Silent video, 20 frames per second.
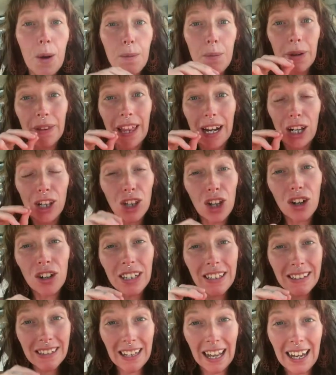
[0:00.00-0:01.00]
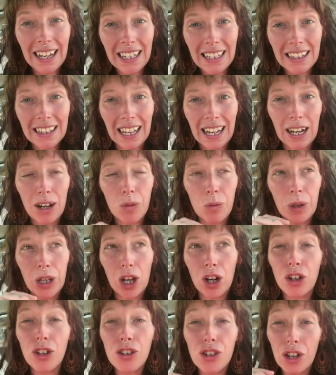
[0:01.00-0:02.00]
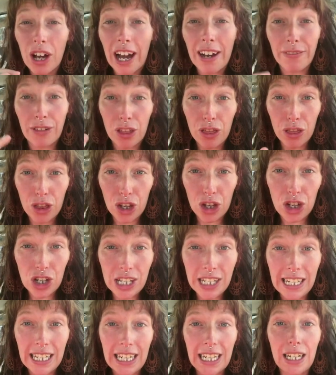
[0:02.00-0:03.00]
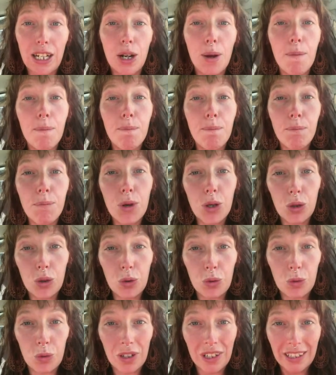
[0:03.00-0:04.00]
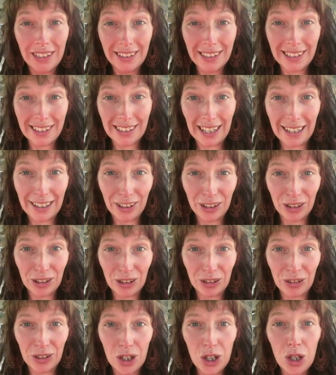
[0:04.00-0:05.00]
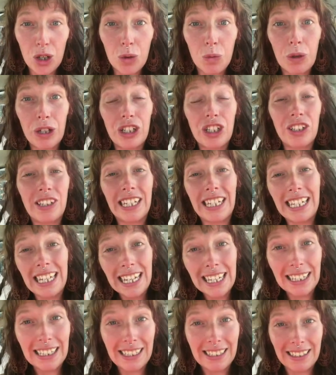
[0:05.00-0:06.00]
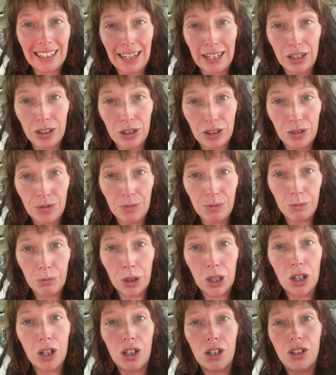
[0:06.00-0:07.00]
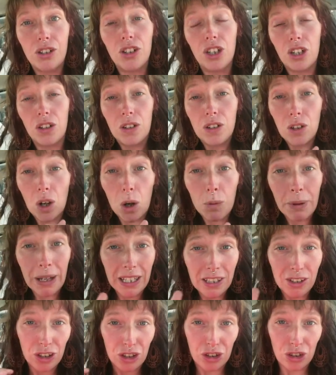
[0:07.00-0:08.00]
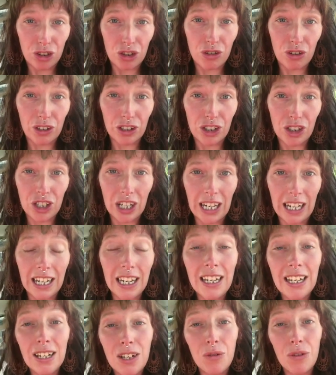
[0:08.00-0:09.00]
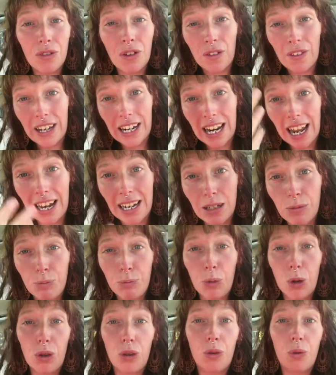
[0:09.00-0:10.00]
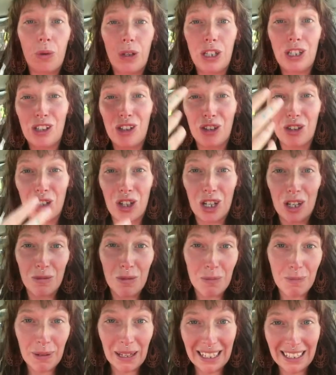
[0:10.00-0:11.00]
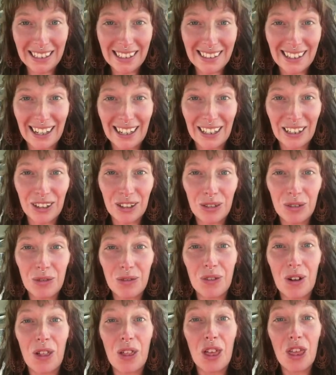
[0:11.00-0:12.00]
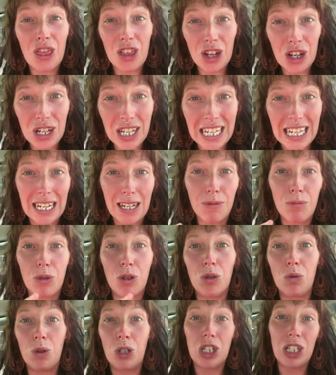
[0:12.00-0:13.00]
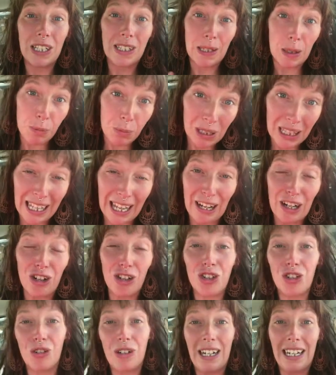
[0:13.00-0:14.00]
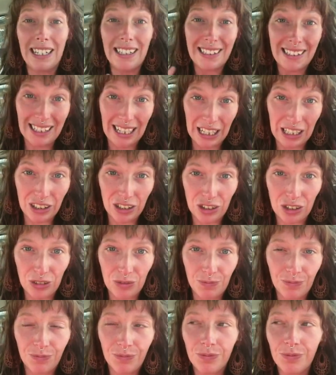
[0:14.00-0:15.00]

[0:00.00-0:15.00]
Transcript: But then alongside that, we also have a 13 moon cycle, which is a yearly cycle, because it's all based on astrology. We've got the 9-month, which is the human being cycle. We've got the 13 moon, which is the planetary cycle.